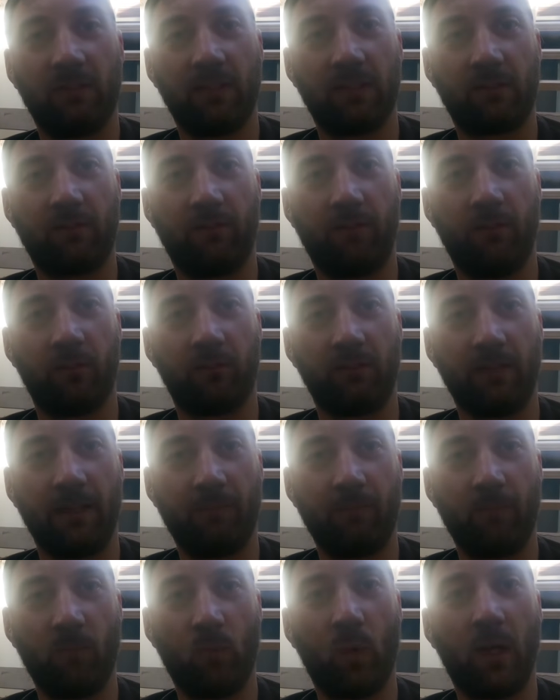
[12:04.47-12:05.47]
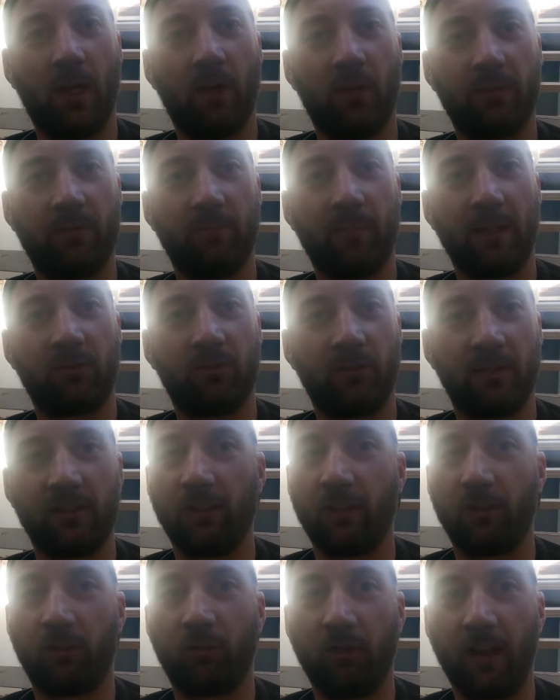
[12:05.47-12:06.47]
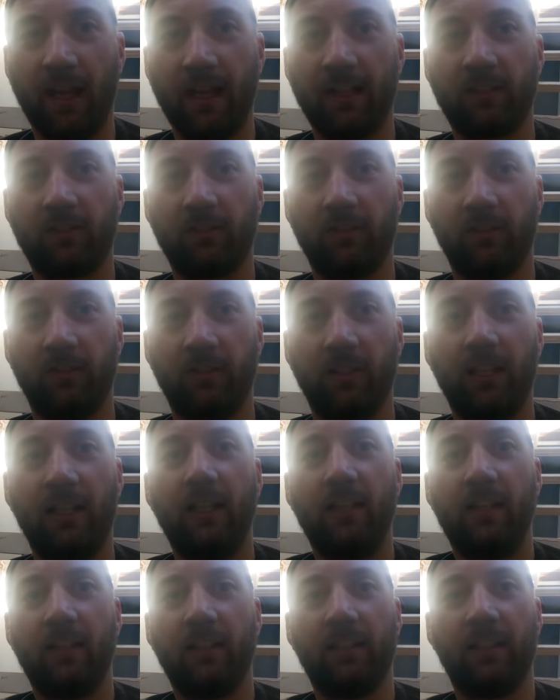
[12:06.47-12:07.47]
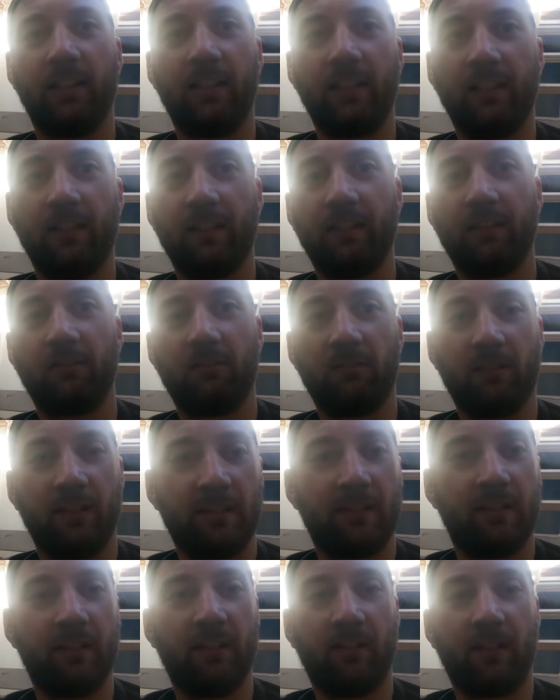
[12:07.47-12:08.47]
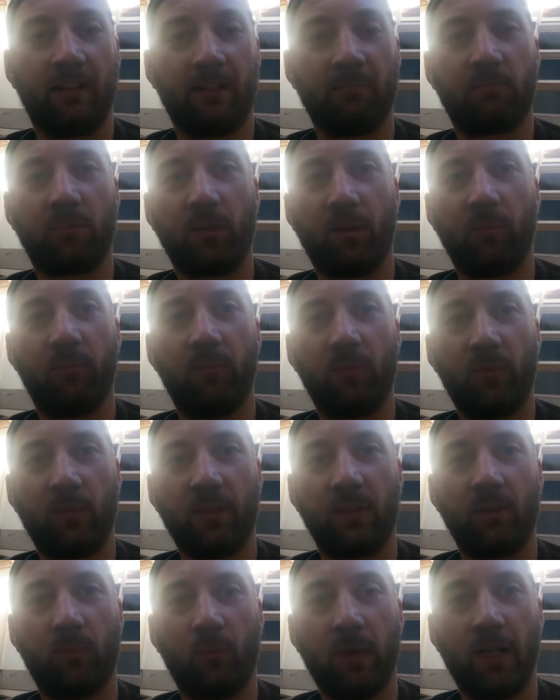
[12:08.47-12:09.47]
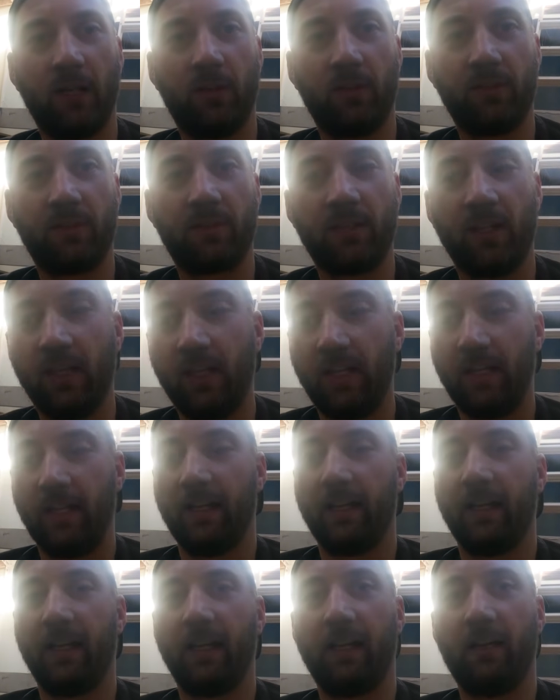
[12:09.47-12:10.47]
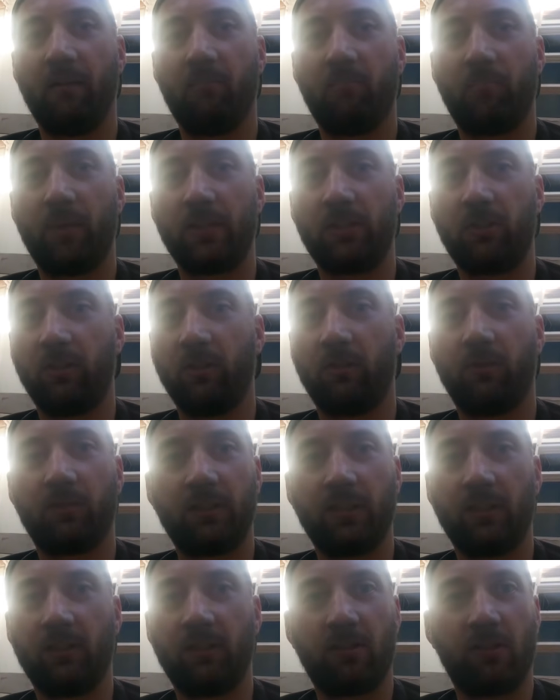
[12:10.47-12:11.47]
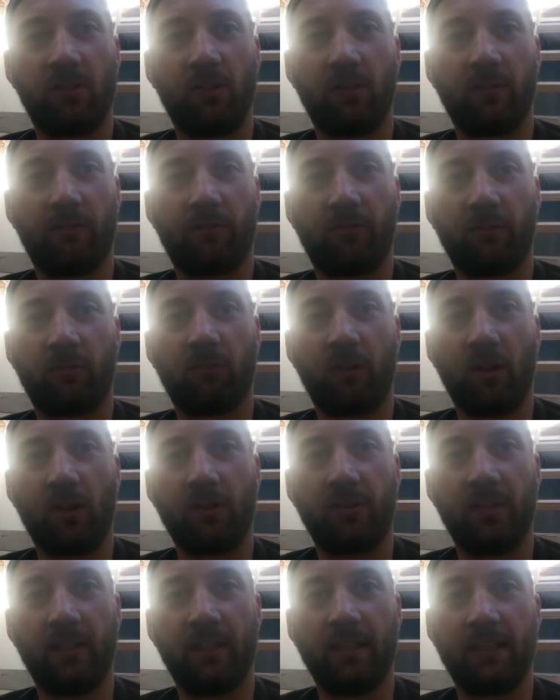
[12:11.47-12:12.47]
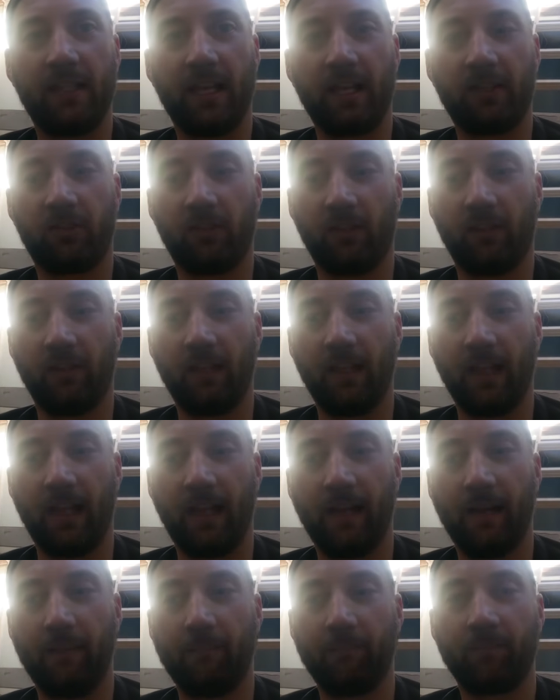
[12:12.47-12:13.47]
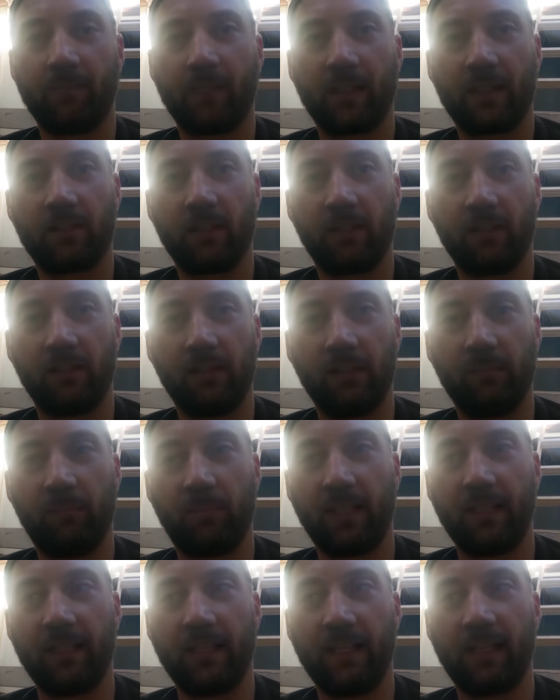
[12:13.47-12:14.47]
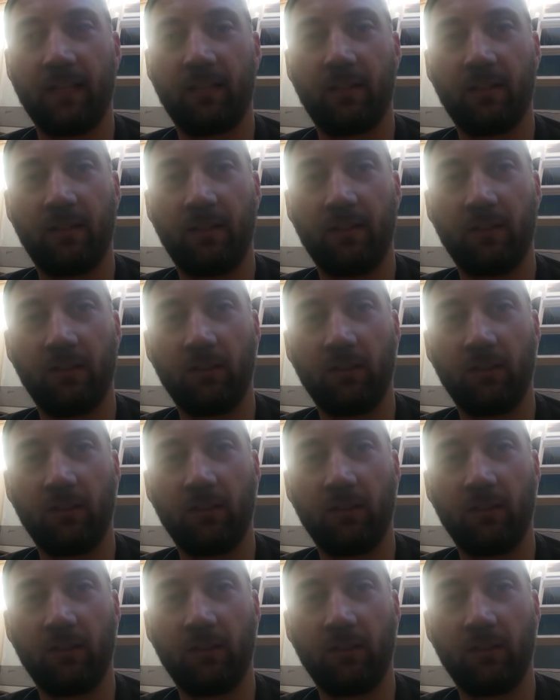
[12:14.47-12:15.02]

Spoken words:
just for welds to make sure there's no cracks or linear problems with your welds. But you also just use it for corrosion detection. So you blend out